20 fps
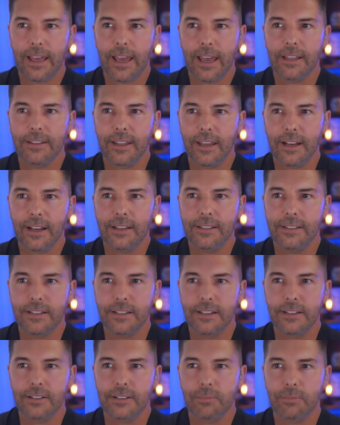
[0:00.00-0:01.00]
That
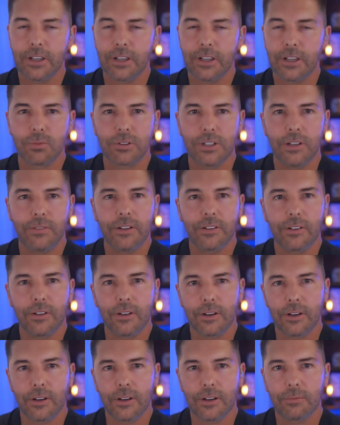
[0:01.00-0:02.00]
idea, because we're living
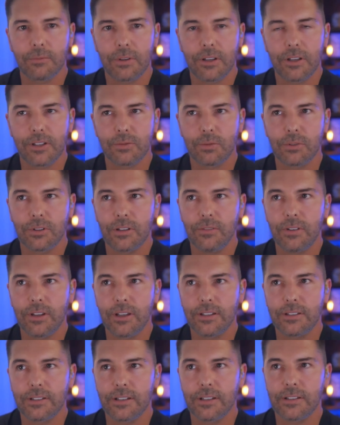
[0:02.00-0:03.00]
longer, because we're
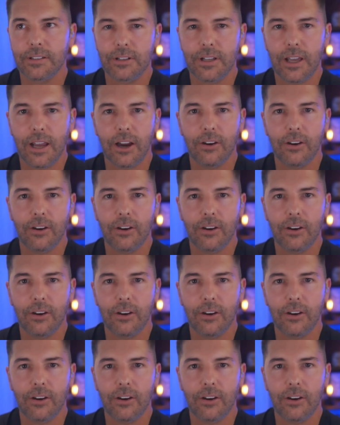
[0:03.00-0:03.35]
living into